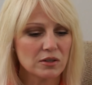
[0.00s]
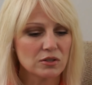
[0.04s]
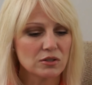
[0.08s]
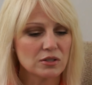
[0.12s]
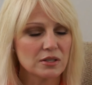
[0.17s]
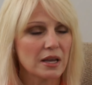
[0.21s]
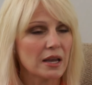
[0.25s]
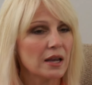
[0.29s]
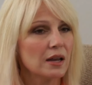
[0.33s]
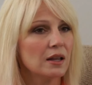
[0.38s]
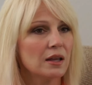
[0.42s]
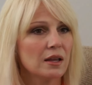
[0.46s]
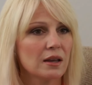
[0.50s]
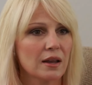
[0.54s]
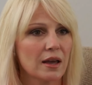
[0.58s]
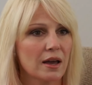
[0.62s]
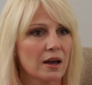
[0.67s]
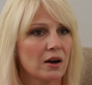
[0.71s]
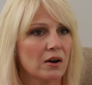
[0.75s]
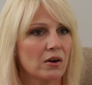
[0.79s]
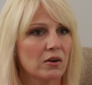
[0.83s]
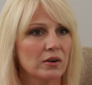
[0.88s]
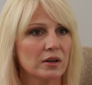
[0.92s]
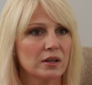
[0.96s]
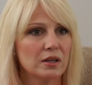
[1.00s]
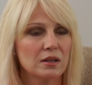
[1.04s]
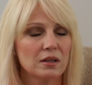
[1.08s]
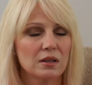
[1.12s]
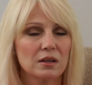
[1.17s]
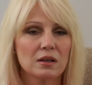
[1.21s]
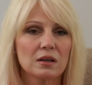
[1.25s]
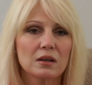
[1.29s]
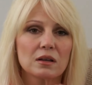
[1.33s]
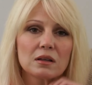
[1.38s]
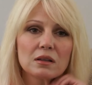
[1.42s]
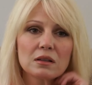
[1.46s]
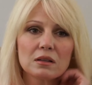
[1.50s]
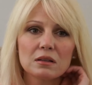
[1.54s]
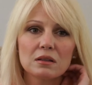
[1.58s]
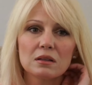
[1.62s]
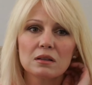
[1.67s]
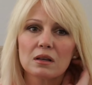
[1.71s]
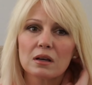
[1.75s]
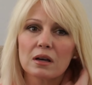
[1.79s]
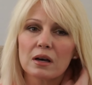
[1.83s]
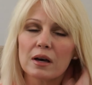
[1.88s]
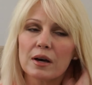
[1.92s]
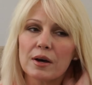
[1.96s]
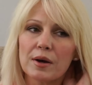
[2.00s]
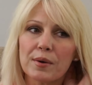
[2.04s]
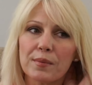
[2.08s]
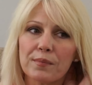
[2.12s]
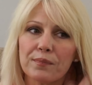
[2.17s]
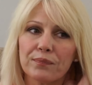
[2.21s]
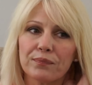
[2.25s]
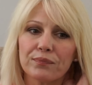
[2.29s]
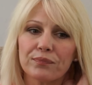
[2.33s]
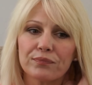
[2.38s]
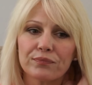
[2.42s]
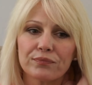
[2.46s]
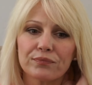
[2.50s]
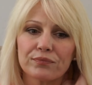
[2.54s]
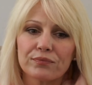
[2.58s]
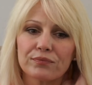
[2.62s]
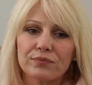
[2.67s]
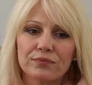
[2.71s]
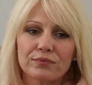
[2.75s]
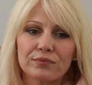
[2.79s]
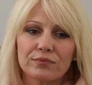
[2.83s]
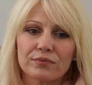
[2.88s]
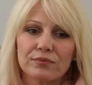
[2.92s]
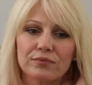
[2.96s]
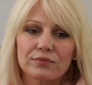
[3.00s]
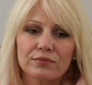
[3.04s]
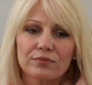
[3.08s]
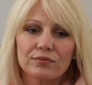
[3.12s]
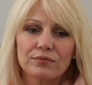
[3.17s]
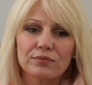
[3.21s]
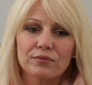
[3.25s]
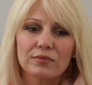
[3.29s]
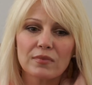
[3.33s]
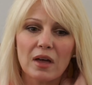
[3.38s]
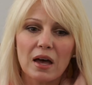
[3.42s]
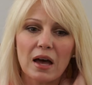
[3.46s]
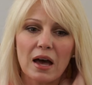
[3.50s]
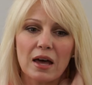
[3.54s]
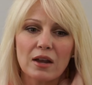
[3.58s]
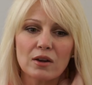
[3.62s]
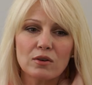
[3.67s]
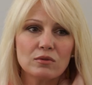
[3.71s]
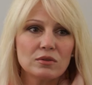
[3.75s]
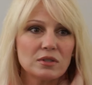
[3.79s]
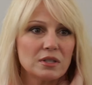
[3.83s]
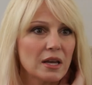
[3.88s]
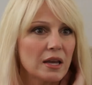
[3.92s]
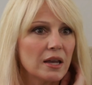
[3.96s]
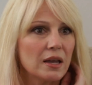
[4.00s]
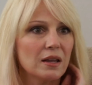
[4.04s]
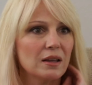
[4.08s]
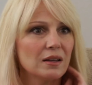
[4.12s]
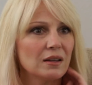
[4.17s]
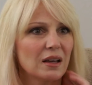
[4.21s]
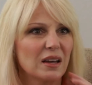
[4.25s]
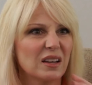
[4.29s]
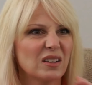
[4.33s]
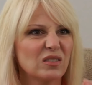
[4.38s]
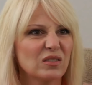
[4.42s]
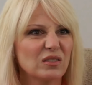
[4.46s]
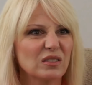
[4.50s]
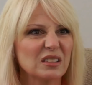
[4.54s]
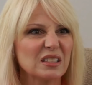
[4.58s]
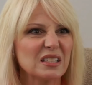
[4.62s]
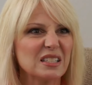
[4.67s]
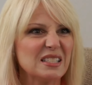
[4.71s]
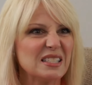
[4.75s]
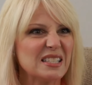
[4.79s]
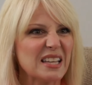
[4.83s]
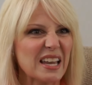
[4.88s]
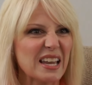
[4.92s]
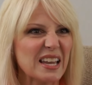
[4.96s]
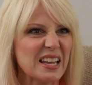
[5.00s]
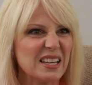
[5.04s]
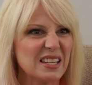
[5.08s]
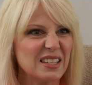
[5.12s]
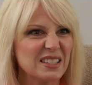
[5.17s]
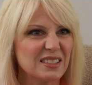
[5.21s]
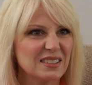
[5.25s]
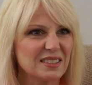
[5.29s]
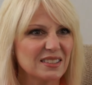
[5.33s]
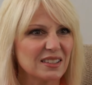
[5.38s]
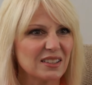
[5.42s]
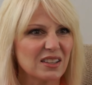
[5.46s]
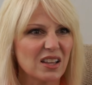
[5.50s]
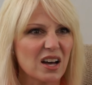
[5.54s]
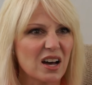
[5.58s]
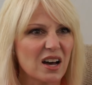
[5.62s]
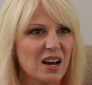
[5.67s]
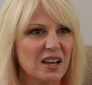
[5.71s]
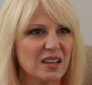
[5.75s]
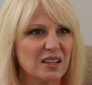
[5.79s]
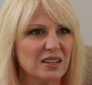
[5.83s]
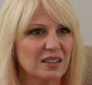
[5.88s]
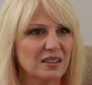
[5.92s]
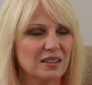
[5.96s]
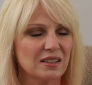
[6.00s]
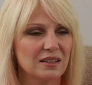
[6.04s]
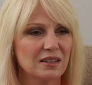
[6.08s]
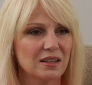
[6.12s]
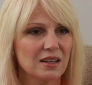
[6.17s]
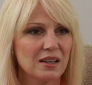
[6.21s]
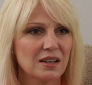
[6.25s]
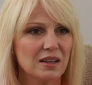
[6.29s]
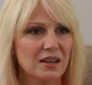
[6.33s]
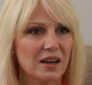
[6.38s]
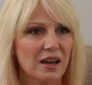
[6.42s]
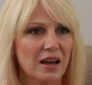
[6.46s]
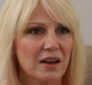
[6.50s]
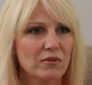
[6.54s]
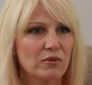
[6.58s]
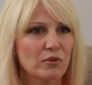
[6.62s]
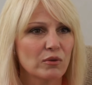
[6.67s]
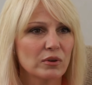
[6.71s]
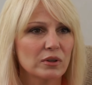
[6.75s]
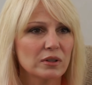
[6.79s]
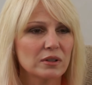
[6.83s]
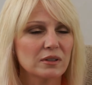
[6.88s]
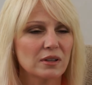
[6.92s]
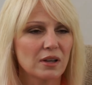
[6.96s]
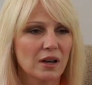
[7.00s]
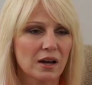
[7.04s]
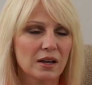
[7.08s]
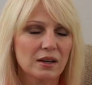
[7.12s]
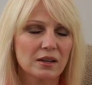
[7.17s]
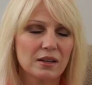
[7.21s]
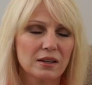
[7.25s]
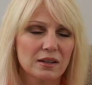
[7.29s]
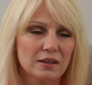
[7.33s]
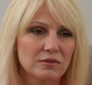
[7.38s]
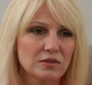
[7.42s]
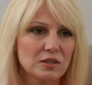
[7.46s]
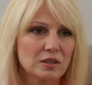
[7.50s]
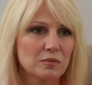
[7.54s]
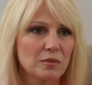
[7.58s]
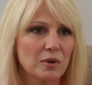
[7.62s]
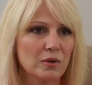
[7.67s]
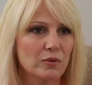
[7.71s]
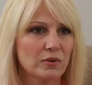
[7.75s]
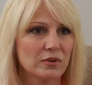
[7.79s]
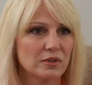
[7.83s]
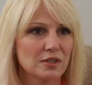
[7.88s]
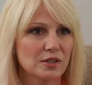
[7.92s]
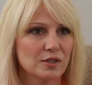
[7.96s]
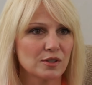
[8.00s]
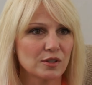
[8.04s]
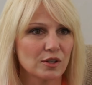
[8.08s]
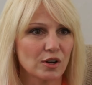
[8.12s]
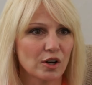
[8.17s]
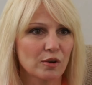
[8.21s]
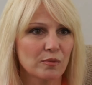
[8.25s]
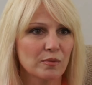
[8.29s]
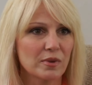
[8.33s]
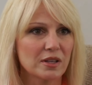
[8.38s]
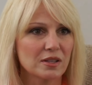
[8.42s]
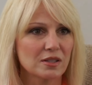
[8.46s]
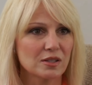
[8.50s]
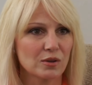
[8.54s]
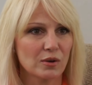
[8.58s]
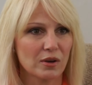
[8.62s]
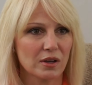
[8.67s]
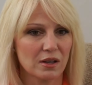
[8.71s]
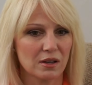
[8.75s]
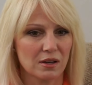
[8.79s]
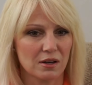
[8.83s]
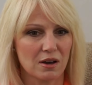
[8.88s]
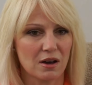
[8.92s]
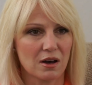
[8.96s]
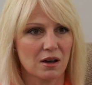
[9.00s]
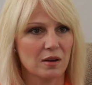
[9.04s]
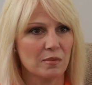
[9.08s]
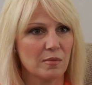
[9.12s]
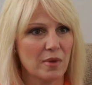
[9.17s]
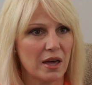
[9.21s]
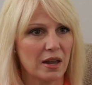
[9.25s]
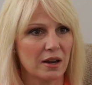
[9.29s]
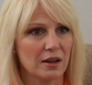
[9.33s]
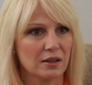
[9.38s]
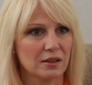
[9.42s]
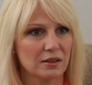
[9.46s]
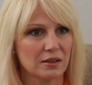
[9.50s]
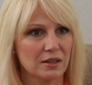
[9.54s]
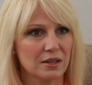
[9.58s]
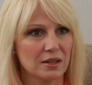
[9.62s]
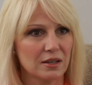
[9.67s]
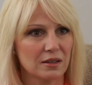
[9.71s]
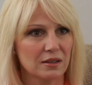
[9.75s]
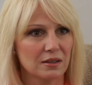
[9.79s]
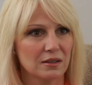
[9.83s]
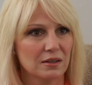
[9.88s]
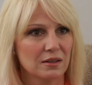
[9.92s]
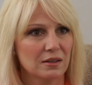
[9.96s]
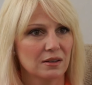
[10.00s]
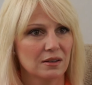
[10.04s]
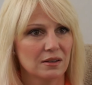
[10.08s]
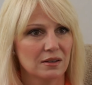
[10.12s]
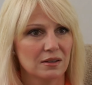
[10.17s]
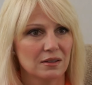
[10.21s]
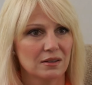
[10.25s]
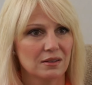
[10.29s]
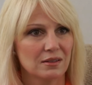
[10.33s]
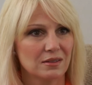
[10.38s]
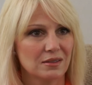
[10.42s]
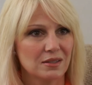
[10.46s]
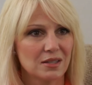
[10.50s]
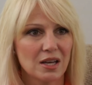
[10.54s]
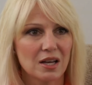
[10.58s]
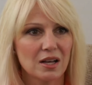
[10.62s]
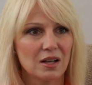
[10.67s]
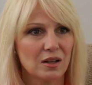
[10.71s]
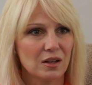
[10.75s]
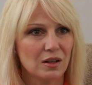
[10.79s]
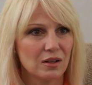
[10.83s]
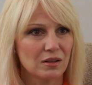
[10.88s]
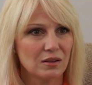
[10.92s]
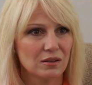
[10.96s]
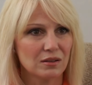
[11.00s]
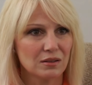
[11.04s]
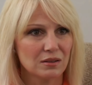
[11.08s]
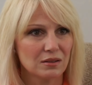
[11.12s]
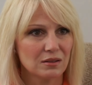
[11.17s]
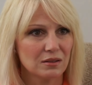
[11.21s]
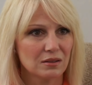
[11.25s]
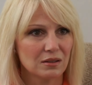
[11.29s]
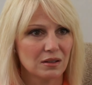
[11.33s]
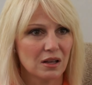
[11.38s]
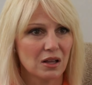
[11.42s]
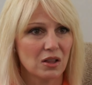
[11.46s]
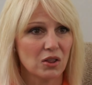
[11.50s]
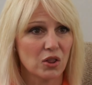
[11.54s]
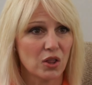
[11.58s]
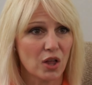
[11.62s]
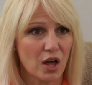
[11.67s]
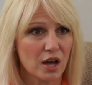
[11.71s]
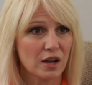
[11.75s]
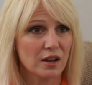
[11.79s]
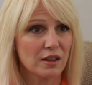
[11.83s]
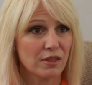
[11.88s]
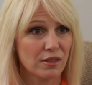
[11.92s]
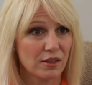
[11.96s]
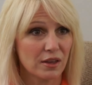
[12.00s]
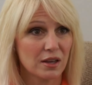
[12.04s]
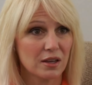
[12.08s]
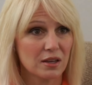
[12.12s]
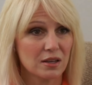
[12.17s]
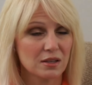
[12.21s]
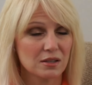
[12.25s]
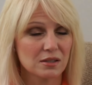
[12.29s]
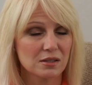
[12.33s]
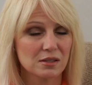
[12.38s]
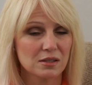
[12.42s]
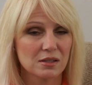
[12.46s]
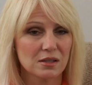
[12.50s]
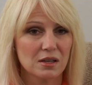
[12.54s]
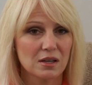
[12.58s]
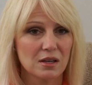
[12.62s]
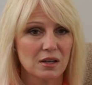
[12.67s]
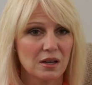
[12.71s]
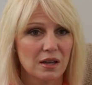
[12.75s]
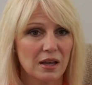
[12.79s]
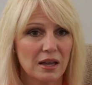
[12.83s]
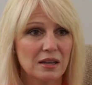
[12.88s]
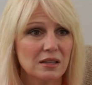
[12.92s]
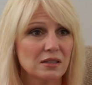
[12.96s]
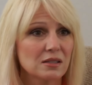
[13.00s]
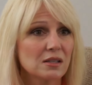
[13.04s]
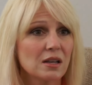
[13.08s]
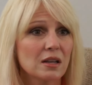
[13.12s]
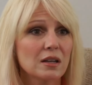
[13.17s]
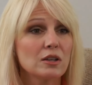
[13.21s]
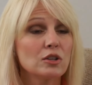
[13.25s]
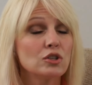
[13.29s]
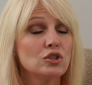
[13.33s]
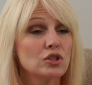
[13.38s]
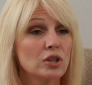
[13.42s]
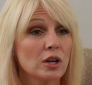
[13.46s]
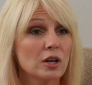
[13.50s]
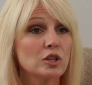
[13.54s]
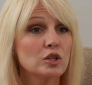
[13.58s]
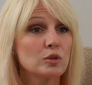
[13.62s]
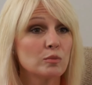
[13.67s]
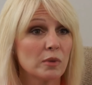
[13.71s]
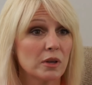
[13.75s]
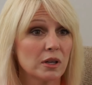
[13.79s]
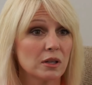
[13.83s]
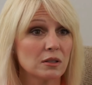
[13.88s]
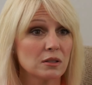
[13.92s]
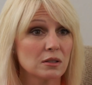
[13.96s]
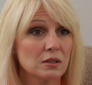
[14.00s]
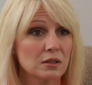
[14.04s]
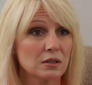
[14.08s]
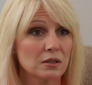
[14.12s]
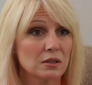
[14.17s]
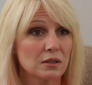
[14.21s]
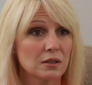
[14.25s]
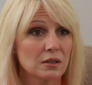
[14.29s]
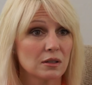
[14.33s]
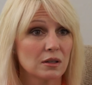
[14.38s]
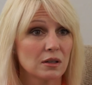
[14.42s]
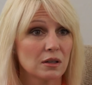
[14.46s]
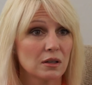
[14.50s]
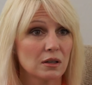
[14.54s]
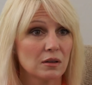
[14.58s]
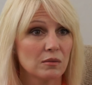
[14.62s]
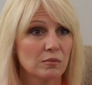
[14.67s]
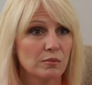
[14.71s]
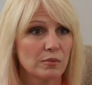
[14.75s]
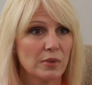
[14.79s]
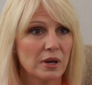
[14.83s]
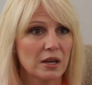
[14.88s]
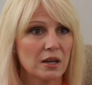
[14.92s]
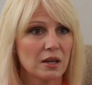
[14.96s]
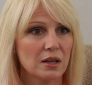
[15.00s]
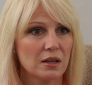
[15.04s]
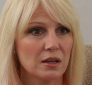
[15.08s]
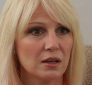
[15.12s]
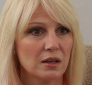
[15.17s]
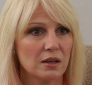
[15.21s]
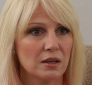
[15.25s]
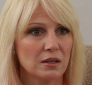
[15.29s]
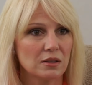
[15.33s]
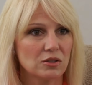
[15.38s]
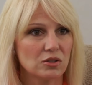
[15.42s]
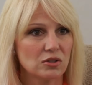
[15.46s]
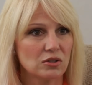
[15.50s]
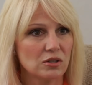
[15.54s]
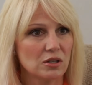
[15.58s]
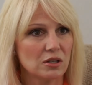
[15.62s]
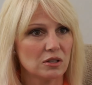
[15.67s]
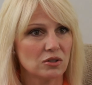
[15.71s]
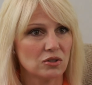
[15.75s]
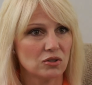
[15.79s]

dating now. I don't date. I don't really date a lot, and God gifted me with discernment, so I can automatically tell a lot of things, and it's not a judgment, but it's